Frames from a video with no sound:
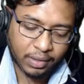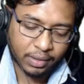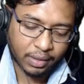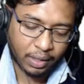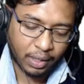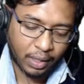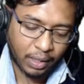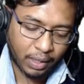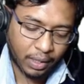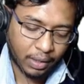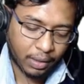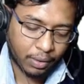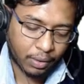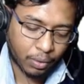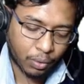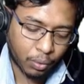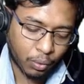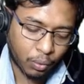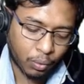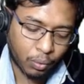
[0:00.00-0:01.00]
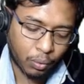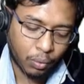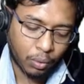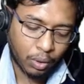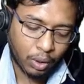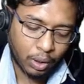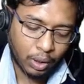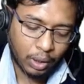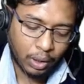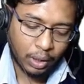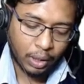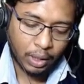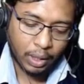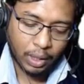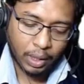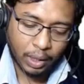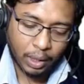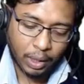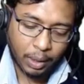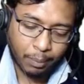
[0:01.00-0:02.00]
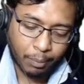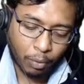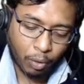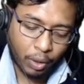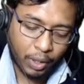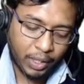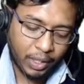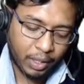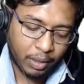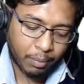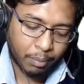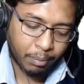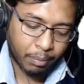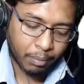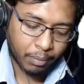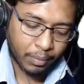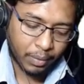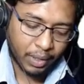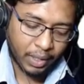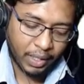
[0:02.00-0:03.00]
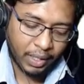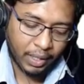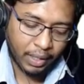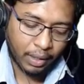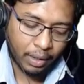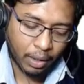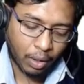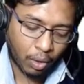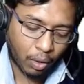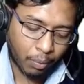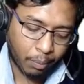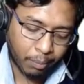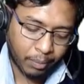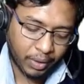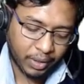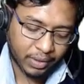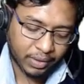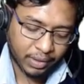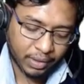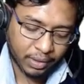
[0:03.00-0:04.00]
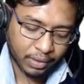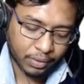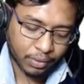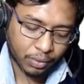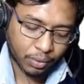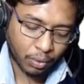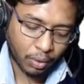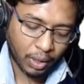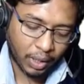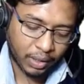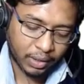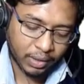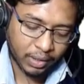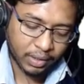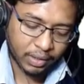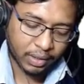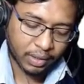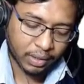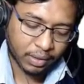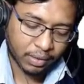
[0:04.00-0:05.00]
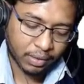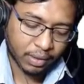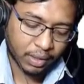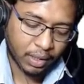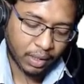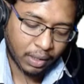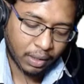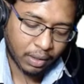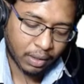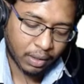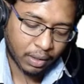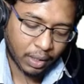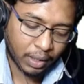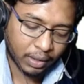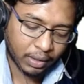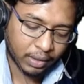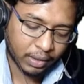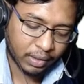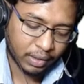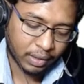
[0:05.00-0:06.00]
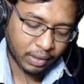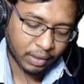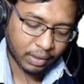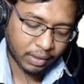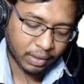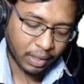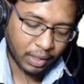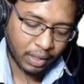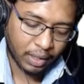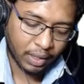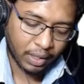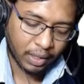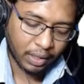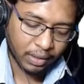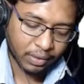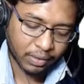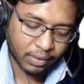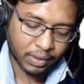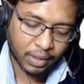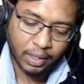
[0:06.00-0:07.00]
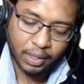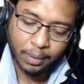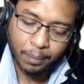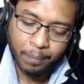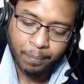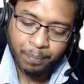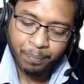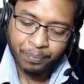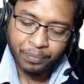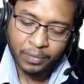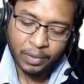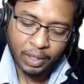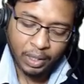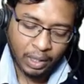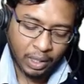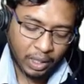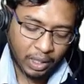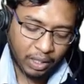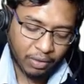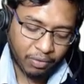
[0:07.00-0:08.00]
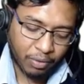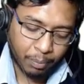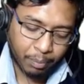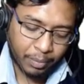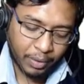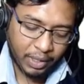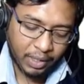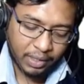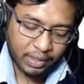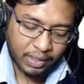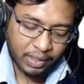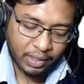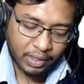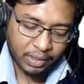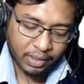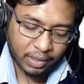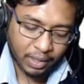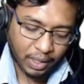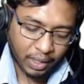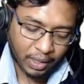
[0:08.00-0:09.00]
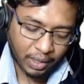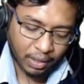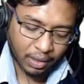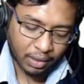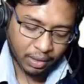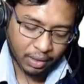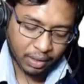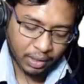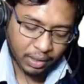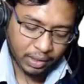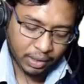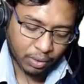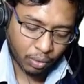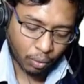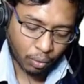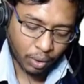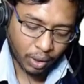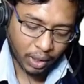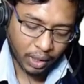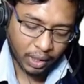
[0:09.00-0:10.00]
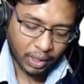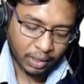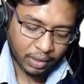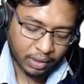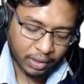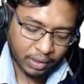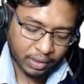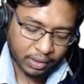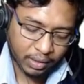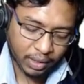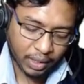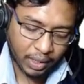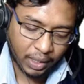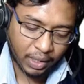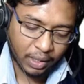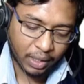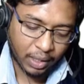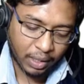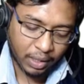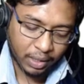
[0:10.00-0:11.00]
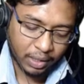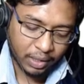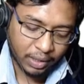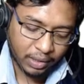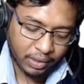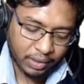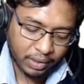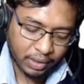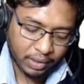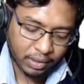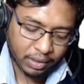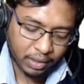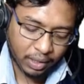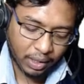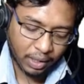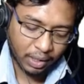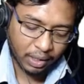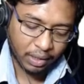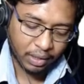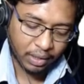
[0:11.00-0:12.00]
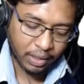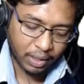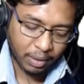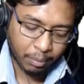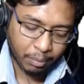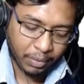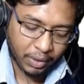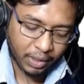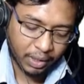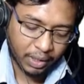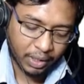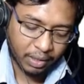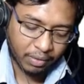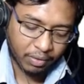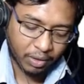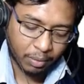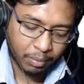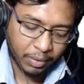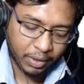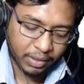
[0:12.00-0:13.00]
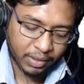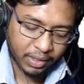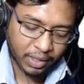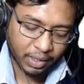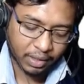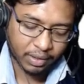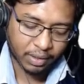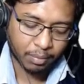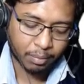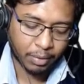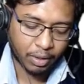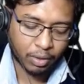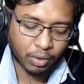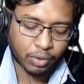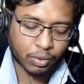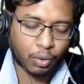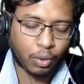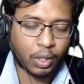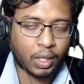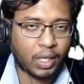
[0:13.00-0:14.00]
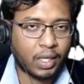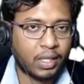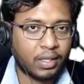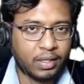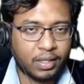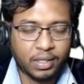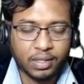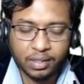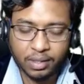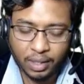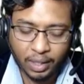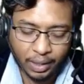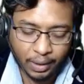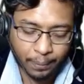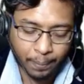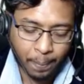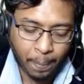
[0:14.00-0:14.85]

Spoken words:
A to a point D on BC. So like this it is there, like this it is there, D is there. If BC is 9, this total length is 9, and DC is 3, then BD will be 6 because total length is 9.